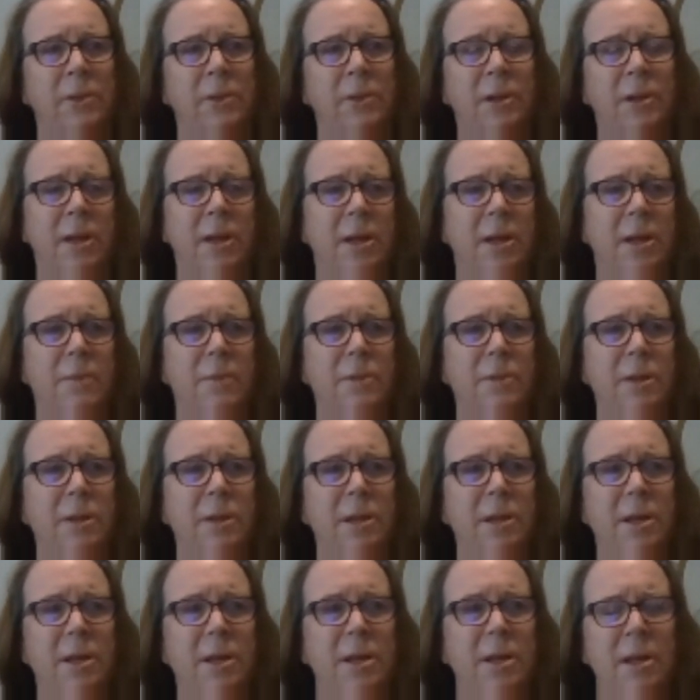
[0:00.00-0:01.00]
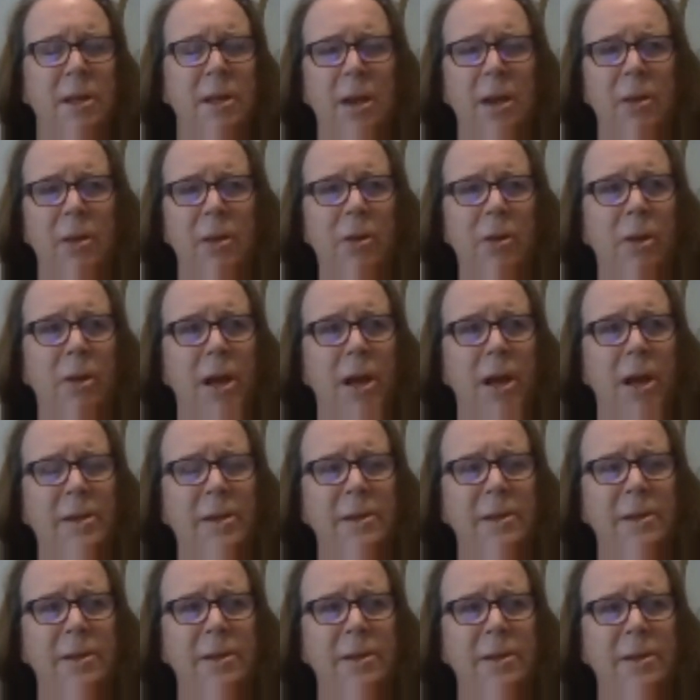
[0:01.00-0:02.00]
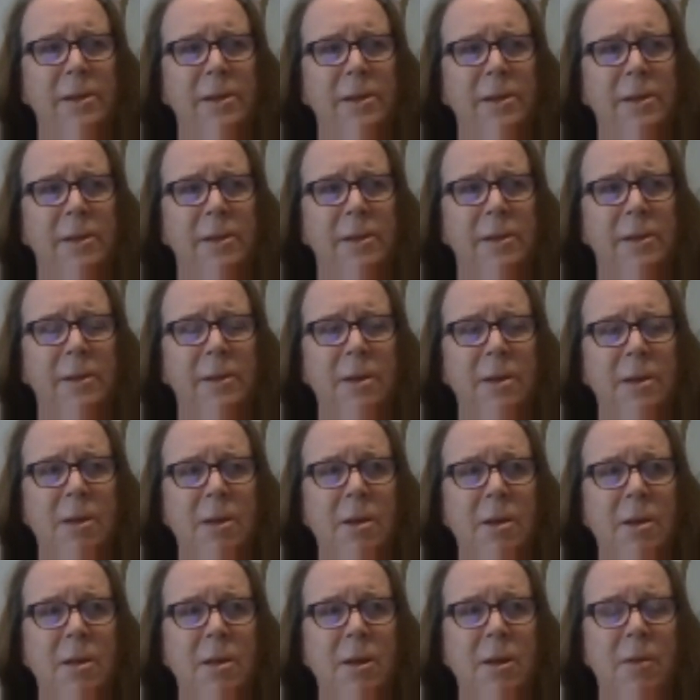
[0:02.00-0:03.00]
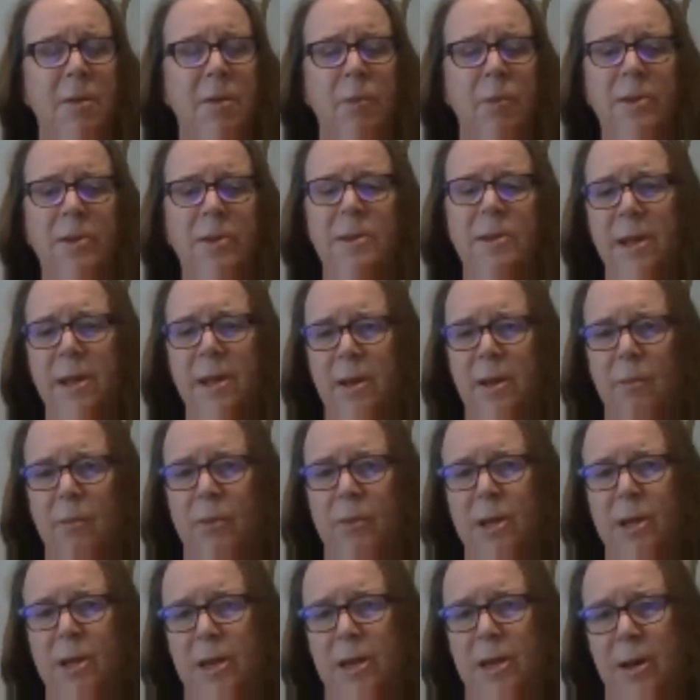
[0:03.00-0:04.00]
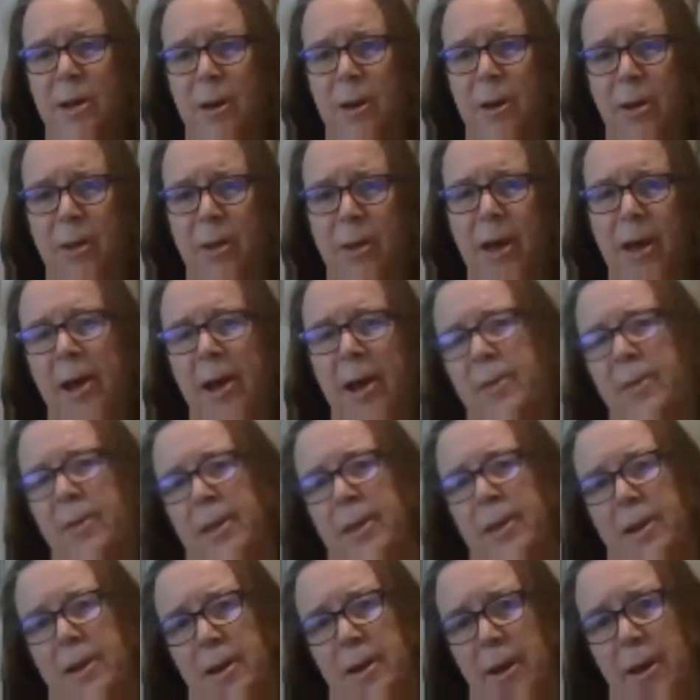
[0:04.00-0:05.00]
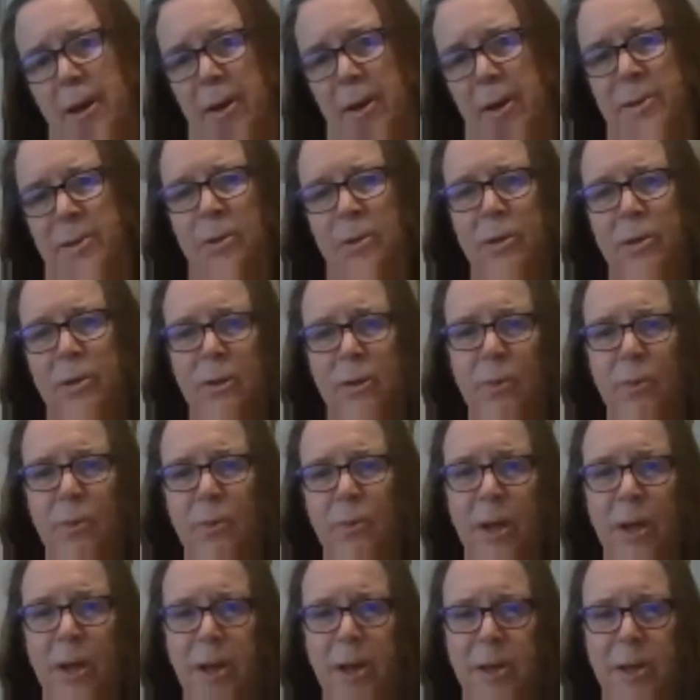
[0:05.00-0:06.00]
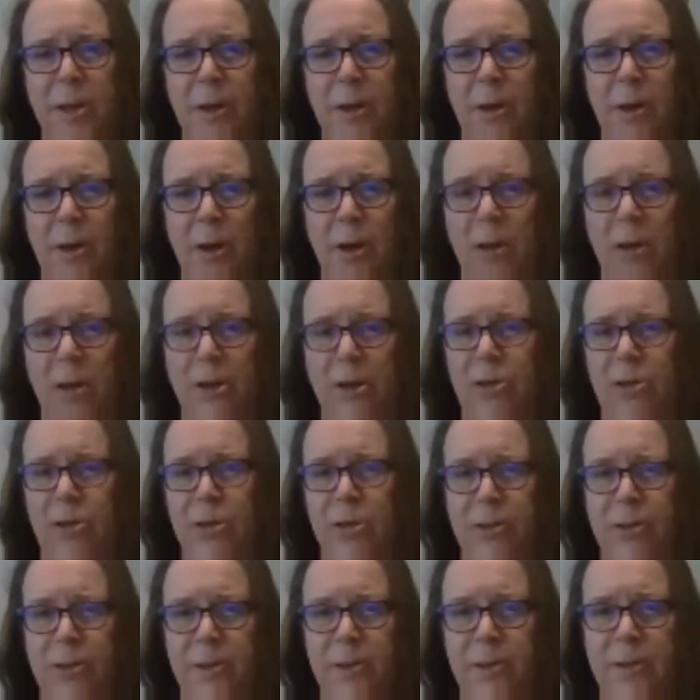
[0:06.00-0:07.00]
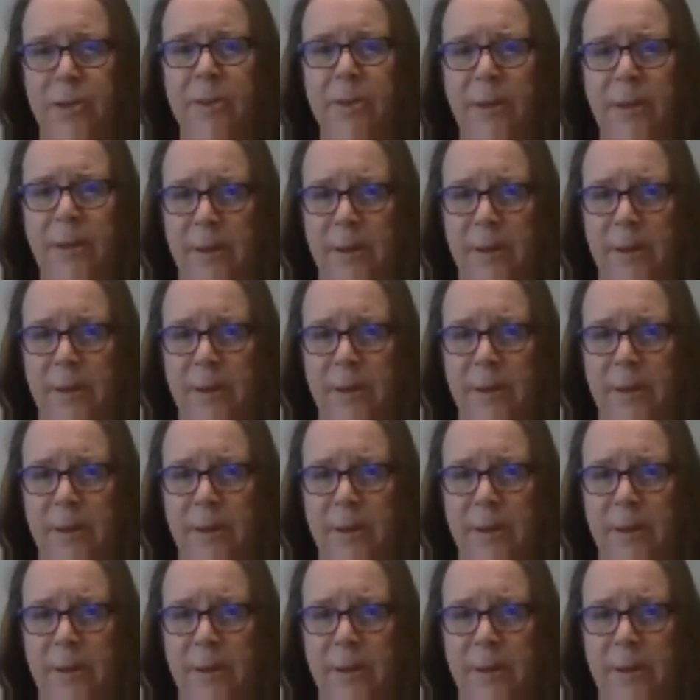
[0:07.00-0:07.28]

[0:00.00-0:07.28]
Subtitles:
the EMT and the other classes. And then once I completed all that, then I started applying to colleges.